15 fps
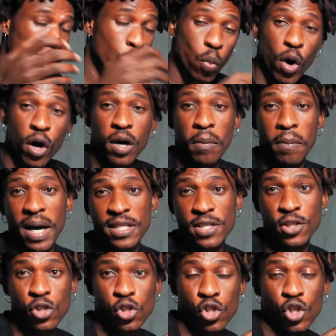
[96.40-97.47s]
Welcome back to
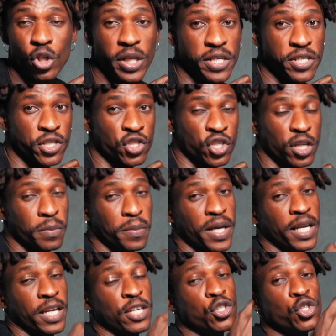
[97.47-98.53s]
the studio, ladies and
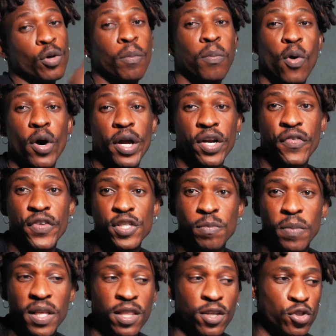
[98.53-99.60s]
gentlemen. It's your boy
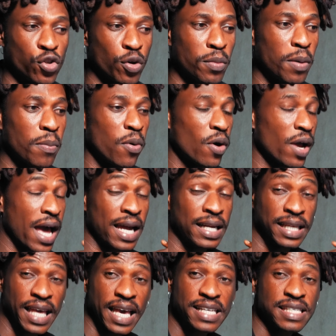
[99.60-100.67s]
Krizbeatz, the drummer boy, and
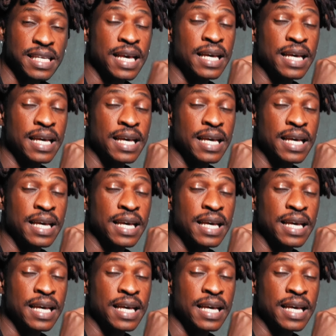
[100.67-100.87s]
yes,